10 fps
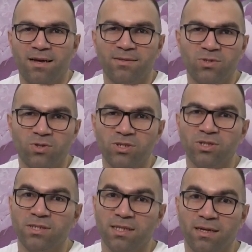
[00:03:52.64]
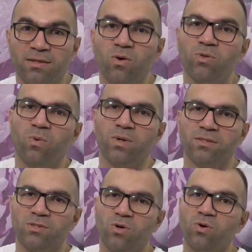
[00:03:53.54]
stretches like the other
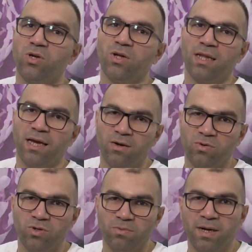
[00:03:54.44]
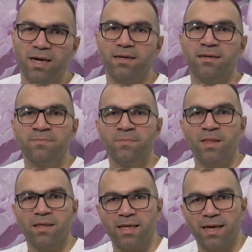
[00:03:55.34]
one. So you lie on your back,
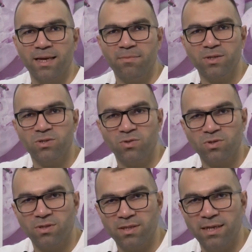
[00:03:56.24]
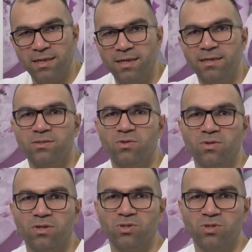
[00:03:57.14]
the aim is to the knees to
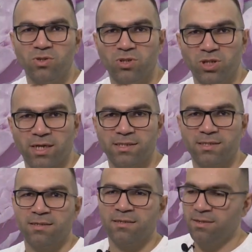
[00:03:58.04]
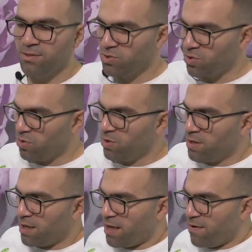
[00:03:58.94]
touch your chest.
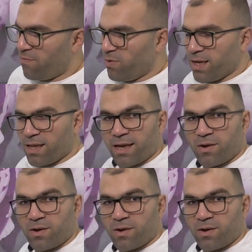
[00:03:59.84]
So if we lie